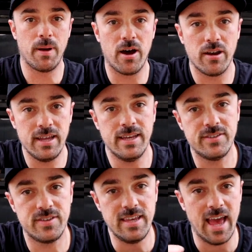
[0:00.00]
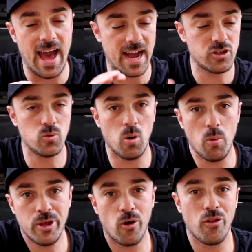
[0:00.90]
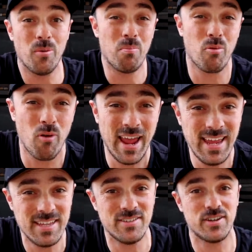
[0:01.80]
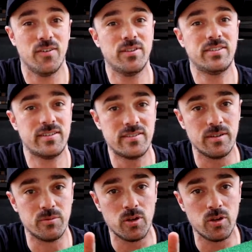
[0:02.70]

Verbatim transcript: about is the actual, we call the brains of the system.